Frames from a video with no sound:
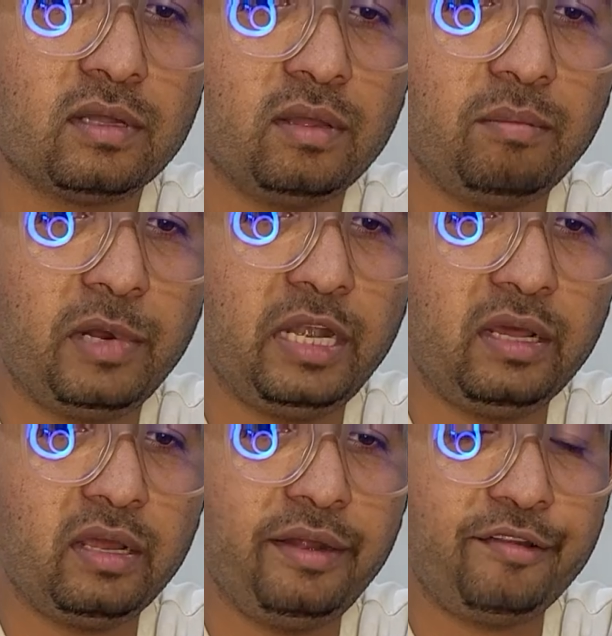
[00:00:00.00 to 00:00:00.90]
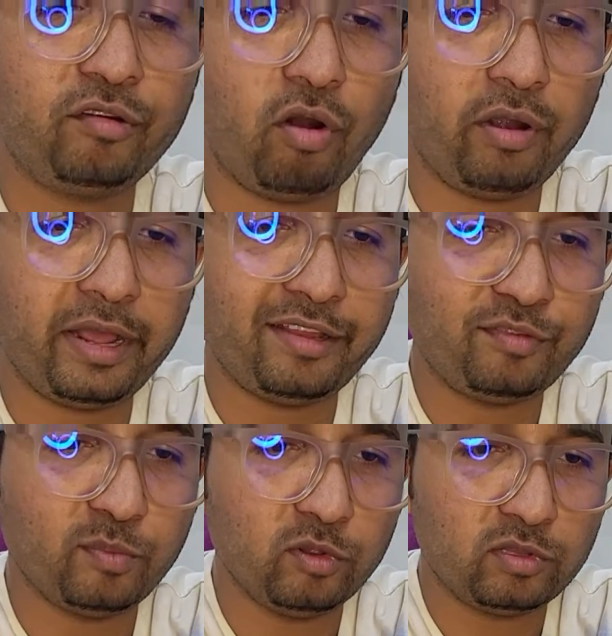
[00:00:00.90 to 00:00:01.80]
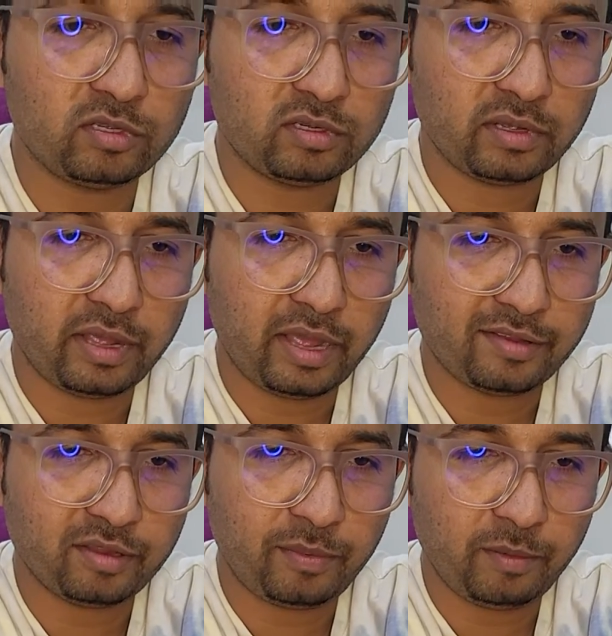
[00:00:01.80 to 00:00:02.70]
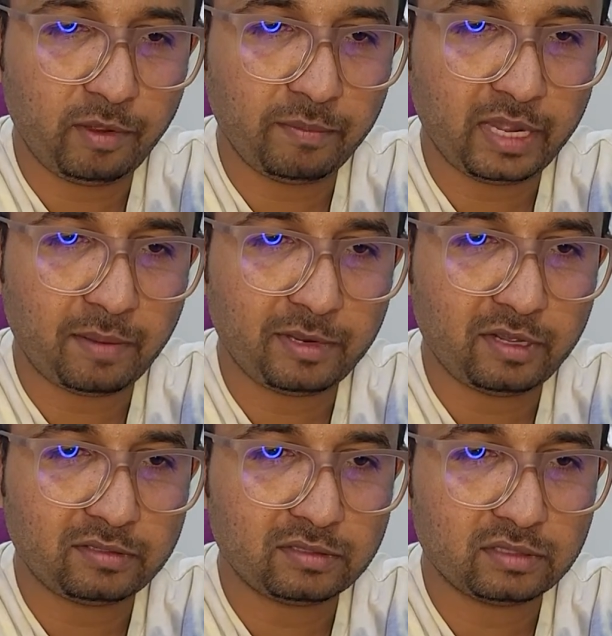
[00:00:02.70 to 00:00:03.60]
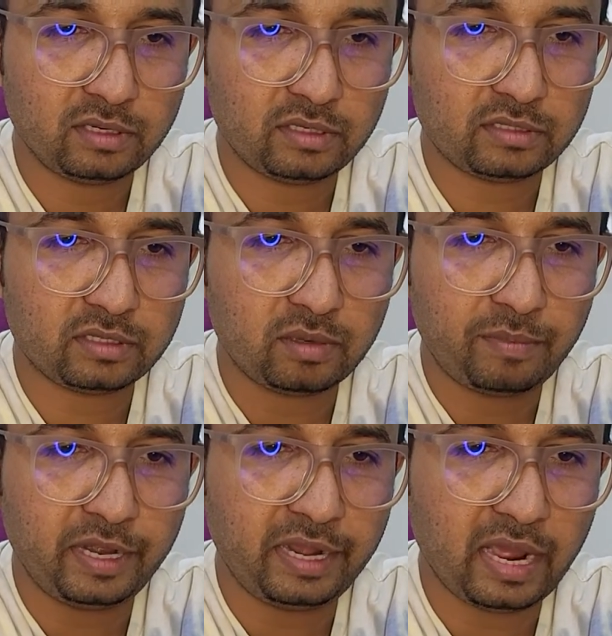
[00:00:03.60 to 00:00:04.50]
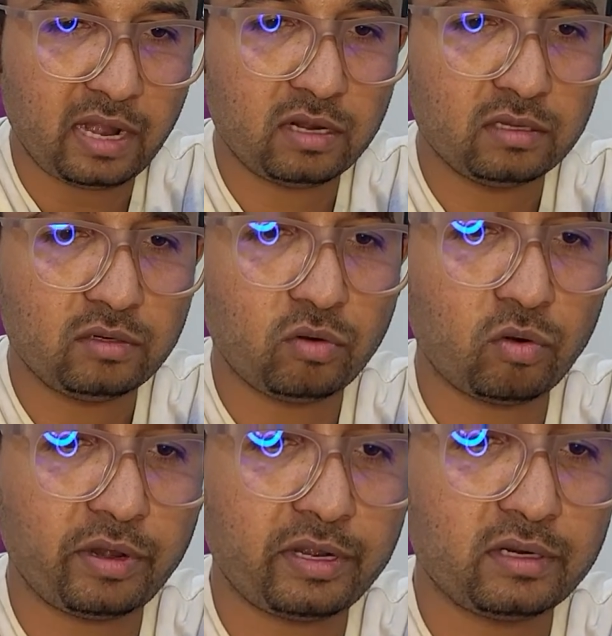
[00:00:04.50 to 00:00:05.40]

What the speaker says: but it's not as smooth as the premium cameras. It's pretty hard to rotate.